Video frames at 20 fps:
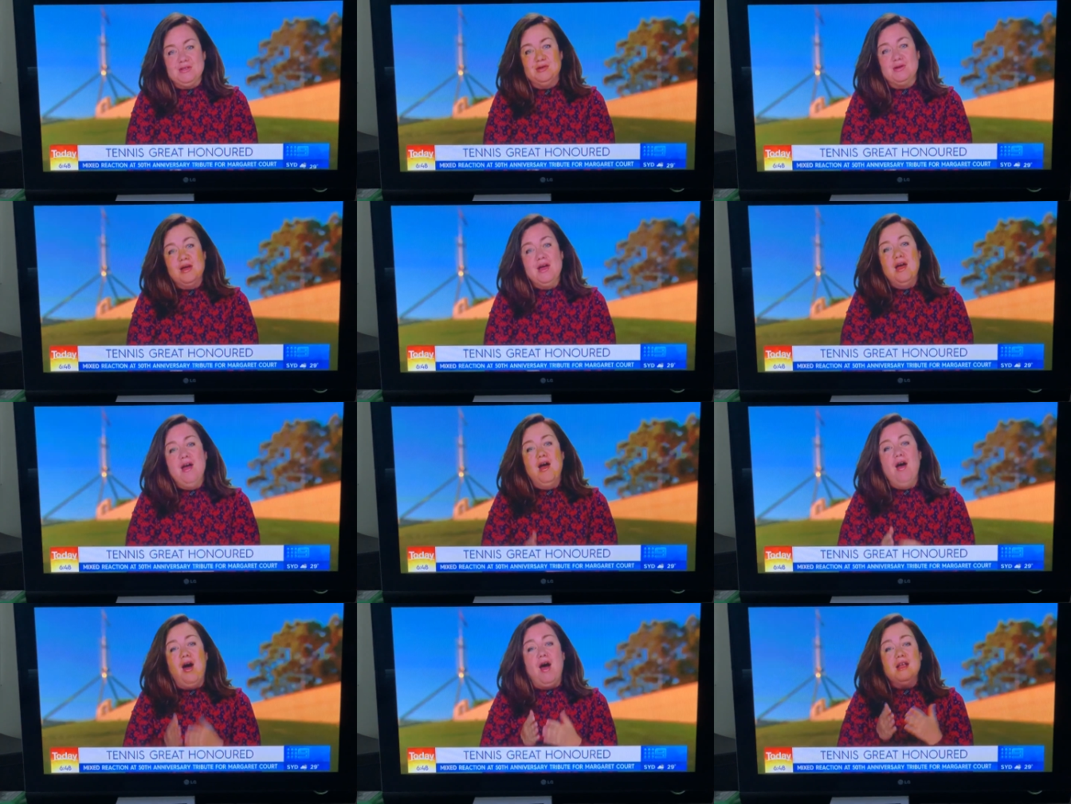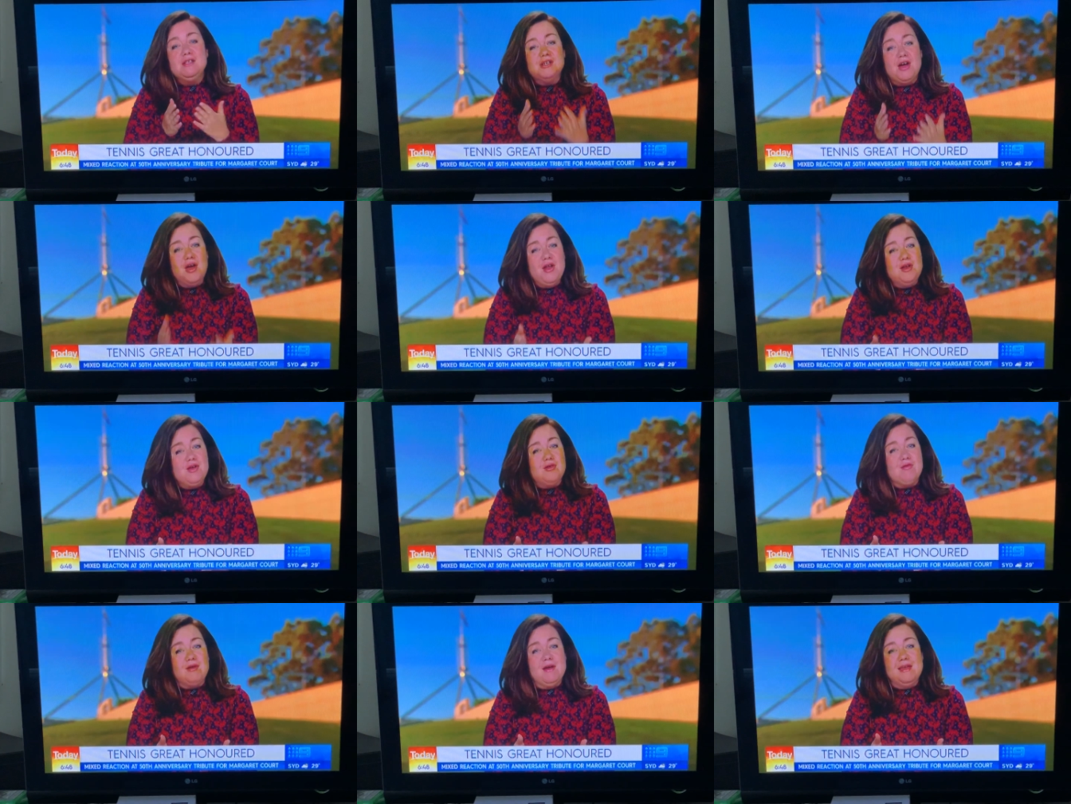Look, I don't
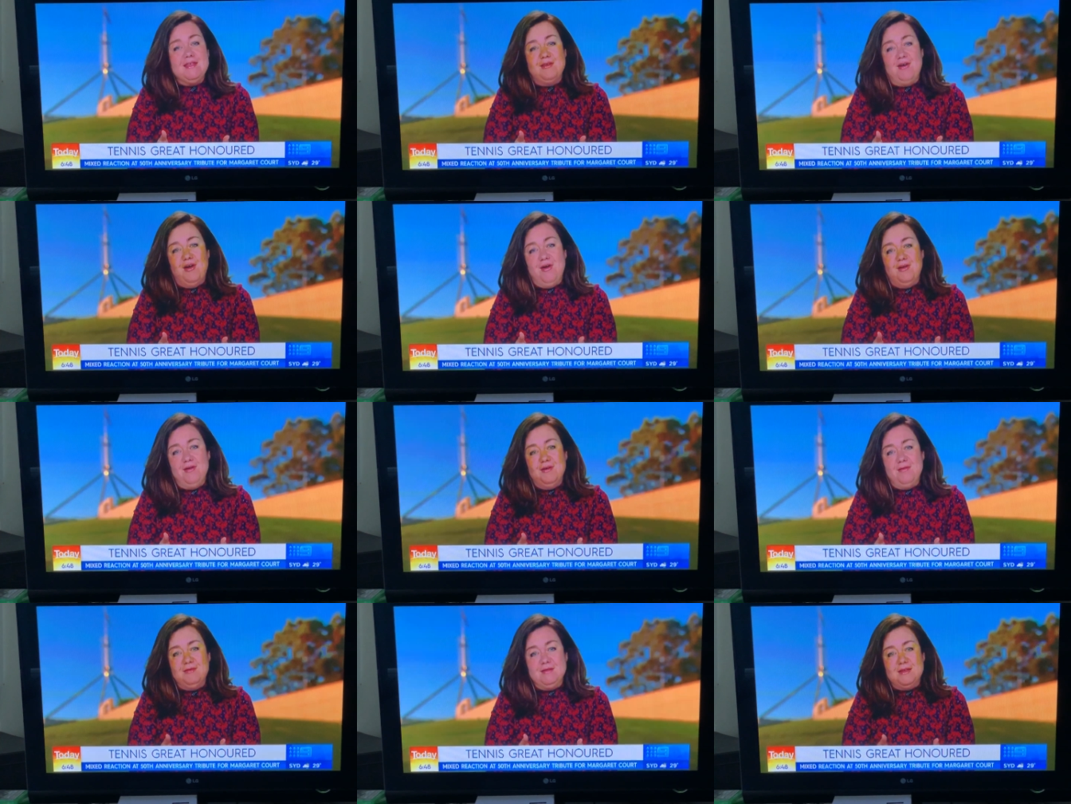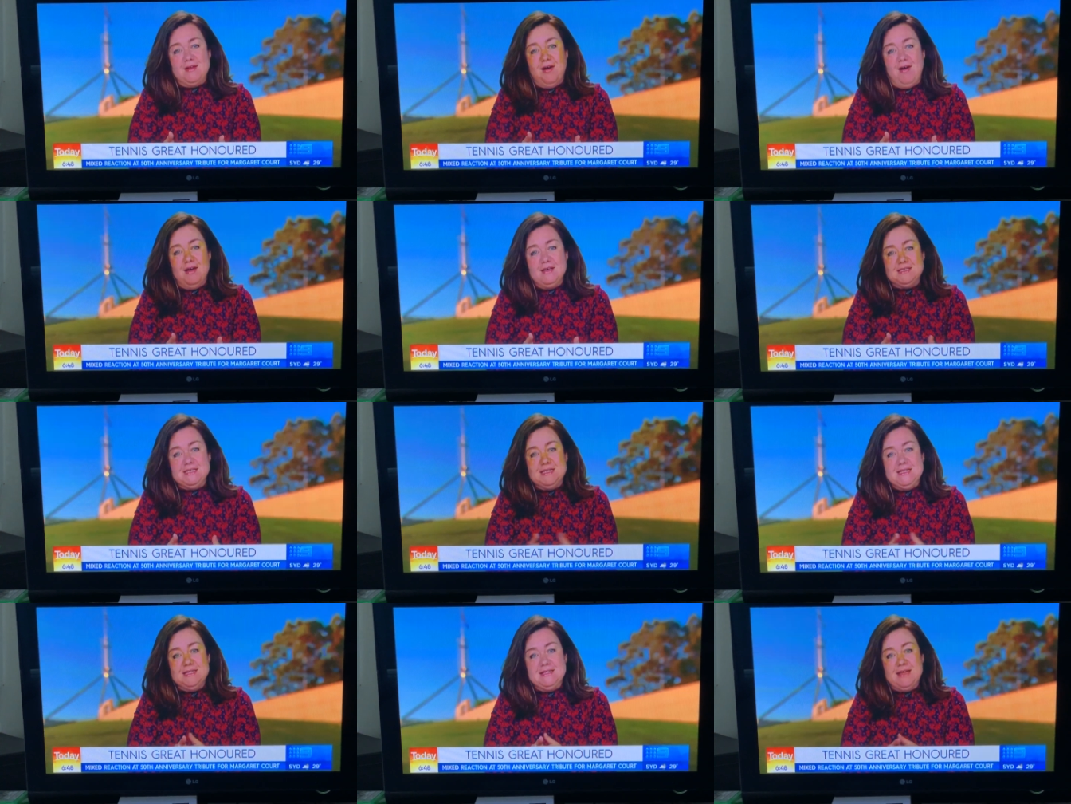agree though with the
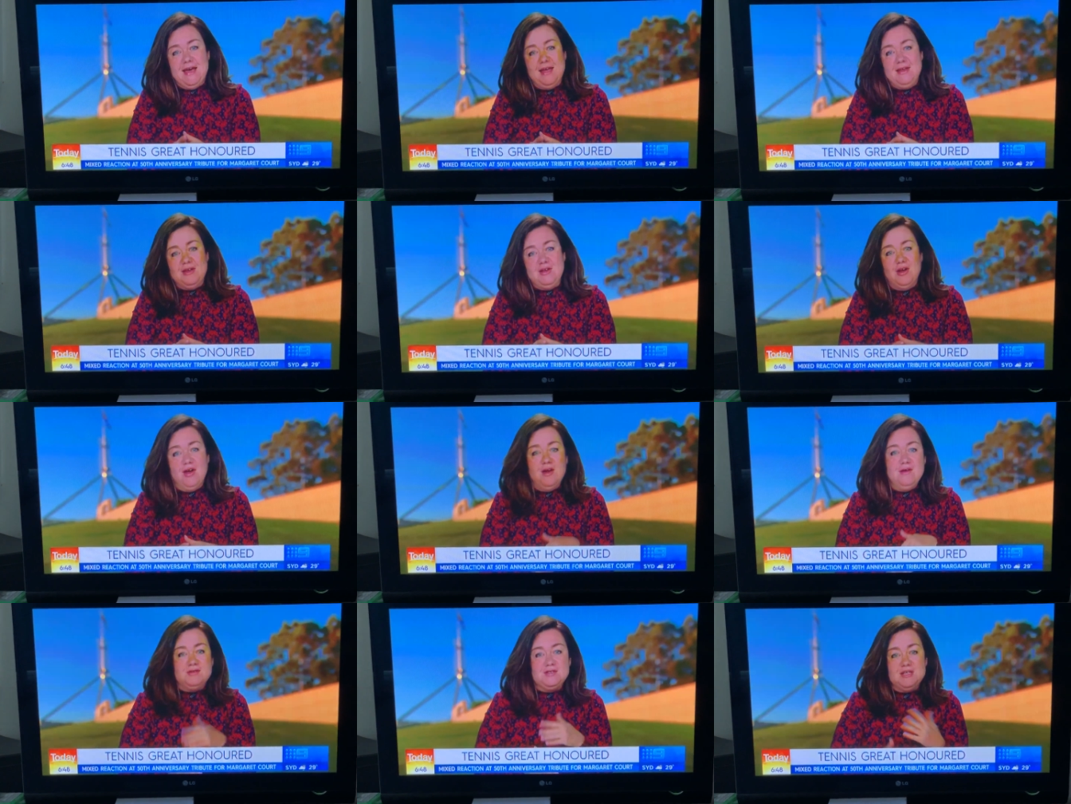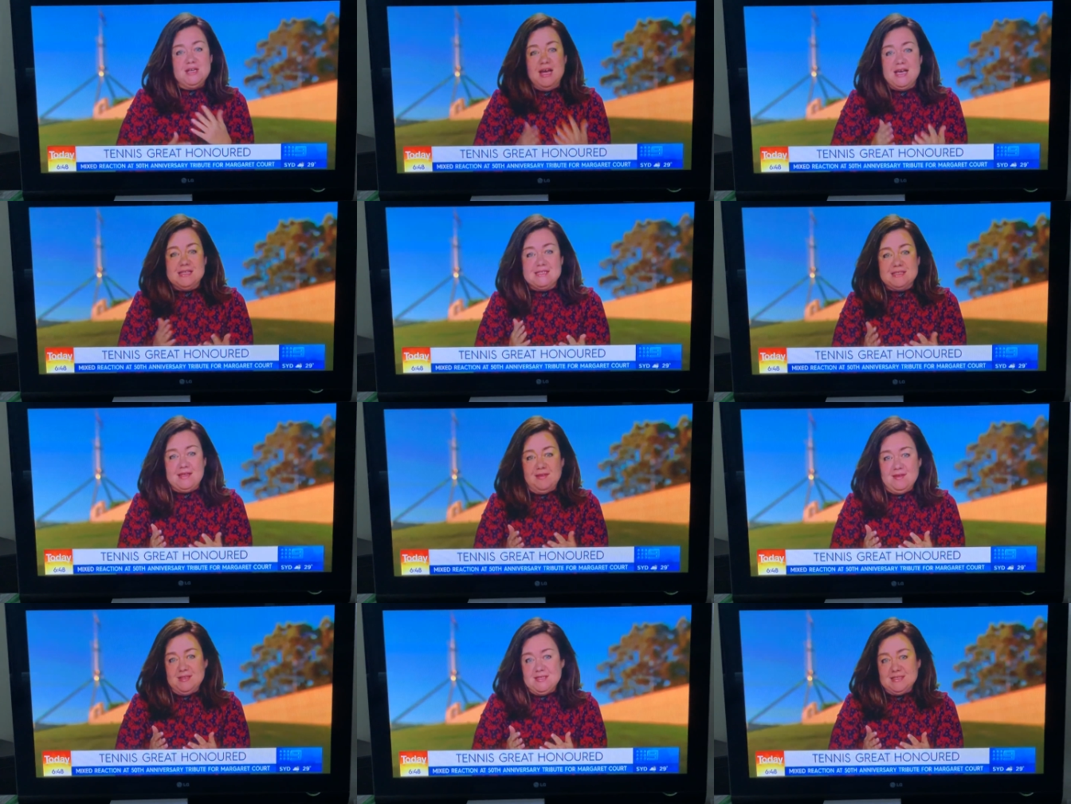idea that, you know, if she has
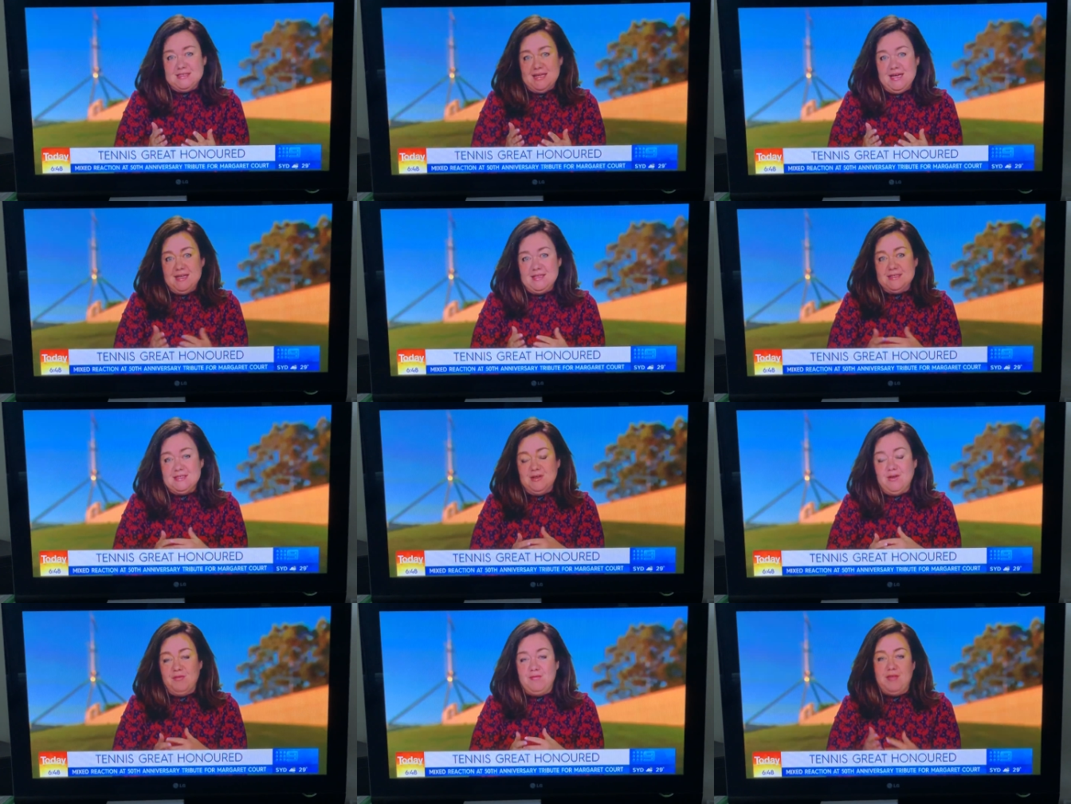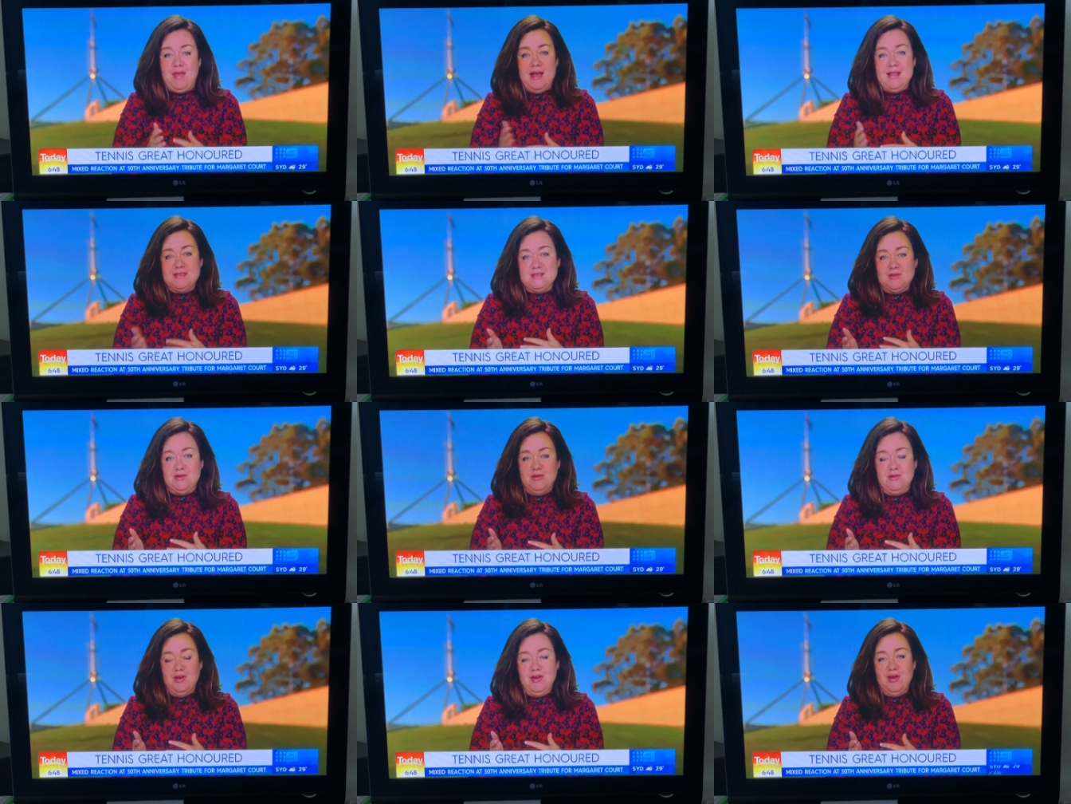something to say herself, that's
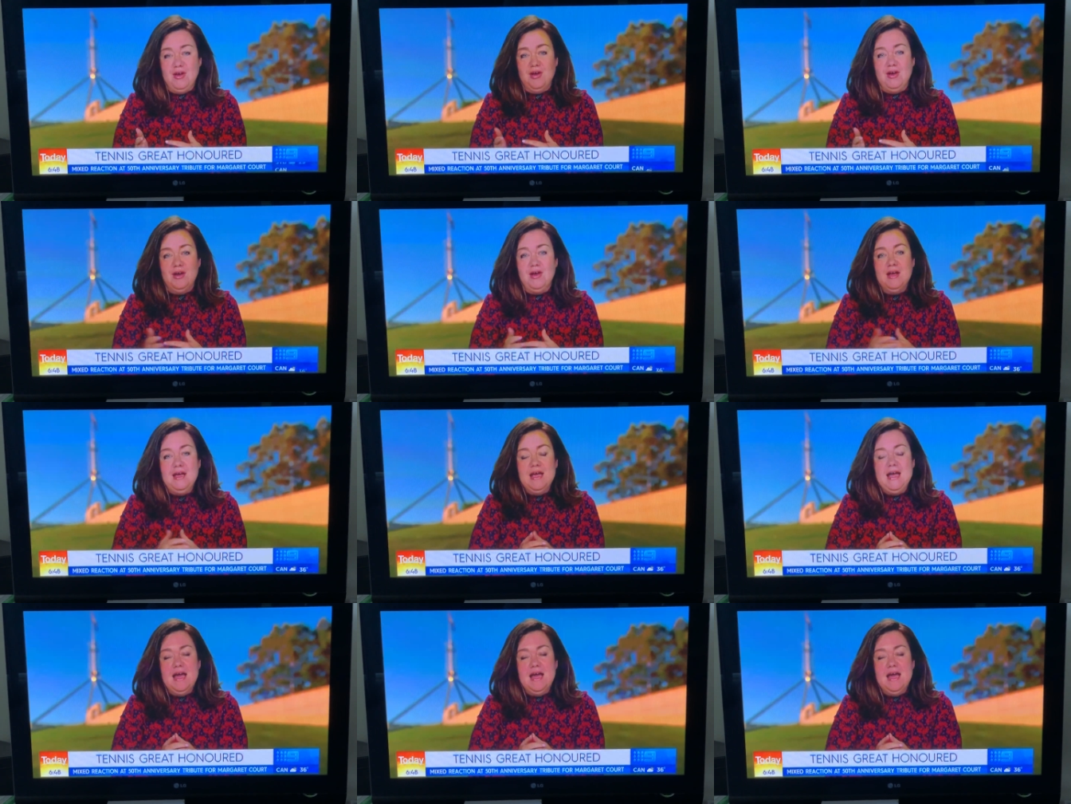on her.